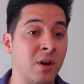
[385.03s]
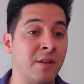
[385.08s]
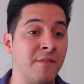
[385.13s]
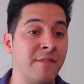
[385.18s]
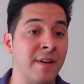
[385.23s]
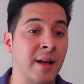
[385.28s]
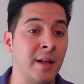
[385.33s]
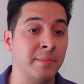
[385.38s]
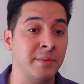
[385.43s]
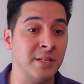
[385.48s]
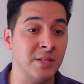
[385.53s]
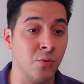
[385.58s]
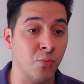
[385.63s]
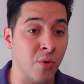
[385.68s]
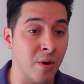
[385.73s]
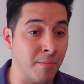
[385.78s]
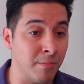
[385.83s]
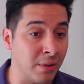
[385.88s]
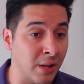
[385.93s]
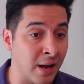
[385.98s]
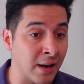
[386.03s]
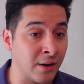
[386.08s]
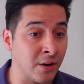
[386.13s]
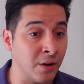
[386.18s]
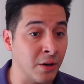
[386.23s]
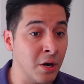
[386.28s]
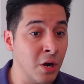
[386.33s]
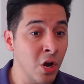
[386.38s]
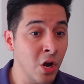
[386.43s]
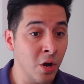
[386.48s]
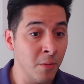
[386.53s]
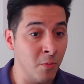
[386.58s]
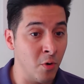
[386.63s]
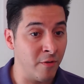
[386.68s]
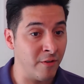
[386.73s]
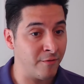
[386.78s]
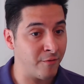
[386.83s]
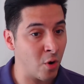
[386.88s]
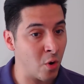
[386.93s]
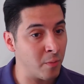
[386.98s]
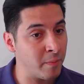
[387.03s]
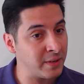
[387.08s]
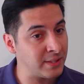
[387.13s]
developed as a run blocker moving forward,